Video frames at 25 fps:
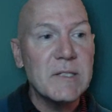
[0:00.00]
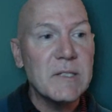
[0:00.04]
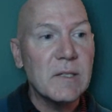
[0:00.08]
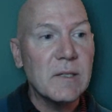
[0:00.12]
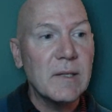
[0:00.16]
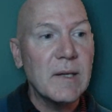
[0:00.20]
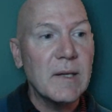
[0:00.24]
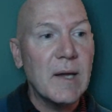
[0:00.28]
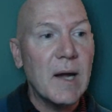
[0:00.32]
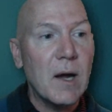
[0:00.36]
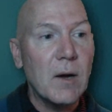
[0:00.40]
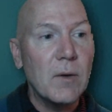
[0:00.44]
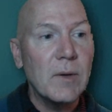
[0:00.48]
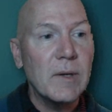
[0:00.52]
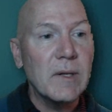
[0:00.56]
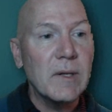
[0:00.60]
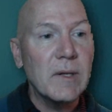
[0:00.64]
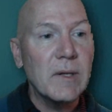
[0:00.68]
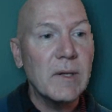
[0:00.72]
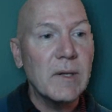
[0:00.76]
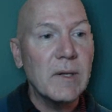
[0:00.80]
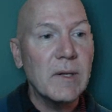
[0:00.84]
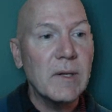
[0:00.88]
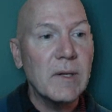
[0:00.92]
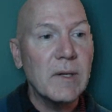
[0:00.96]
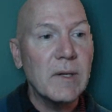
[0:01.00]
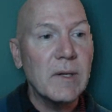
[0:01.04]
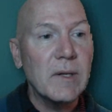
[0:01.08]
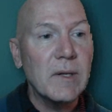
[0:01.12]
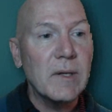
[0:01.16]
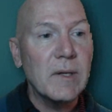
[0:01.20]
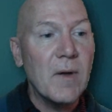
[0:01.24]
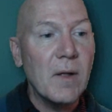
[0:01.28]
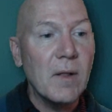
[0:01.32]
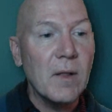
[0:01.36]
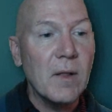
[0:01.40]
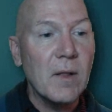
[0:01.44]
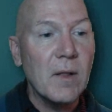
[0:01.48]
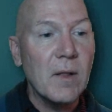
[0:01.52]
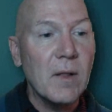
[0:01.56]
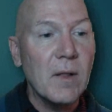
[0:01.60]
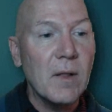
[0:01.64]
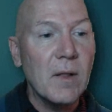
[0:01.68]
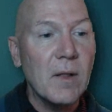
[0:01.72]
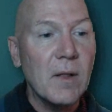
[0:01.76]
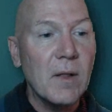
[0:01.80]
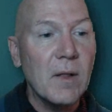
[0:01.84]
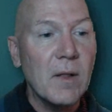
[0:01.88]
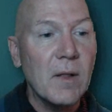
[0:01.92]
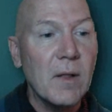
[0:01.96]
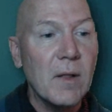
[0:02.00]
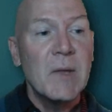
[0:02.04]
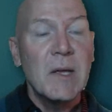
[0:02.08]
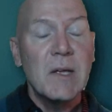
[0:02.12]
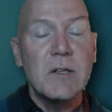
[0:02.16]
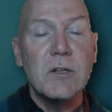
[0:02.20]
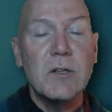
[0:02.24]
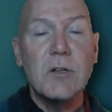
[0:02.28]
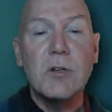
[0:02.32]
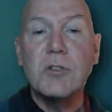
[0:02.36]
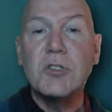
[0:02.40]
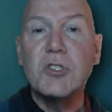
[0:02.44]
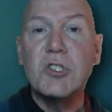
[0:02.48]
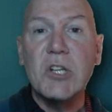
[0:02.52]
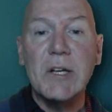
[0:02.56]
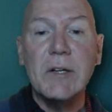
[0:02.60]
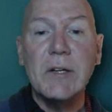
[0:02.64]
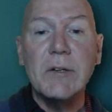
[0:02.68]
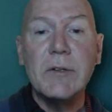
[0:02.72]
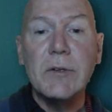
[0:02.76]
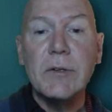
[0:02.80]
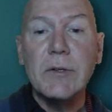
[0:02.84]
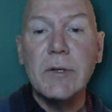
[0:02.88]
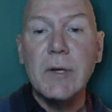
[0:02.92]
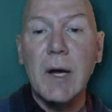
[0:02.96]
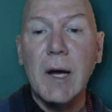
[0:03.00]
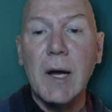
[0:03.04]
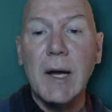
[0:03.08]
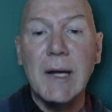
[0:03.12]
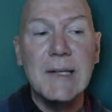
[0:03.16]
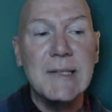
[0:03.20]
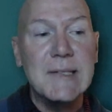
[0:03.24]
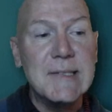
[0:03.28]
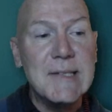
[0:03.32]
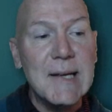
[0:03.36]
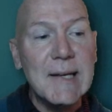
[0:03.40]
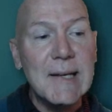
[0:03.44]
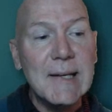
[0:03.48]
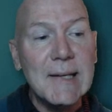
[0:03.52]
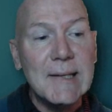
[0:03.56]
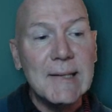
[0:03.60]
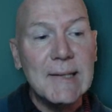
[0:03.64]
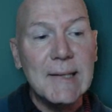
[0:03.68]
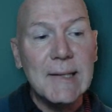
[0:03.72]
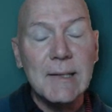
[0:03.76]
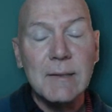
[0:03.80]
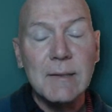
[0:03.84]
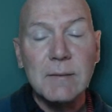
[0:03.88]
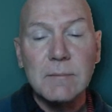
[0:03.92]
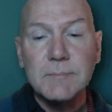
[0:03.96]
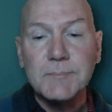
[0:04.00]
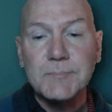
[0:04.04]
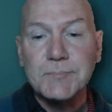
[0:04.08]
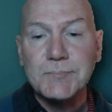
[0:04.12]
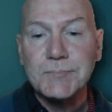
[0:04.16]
basically how it kind of develops your gender identity